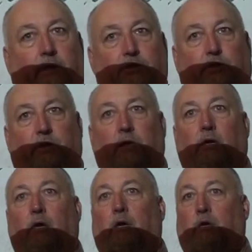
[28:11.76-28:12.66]
injury,
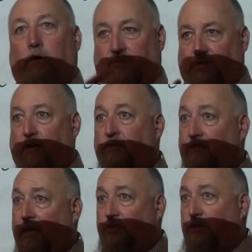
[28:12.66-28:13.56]
it was done
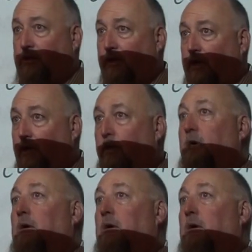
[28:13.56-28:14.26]
intentionally,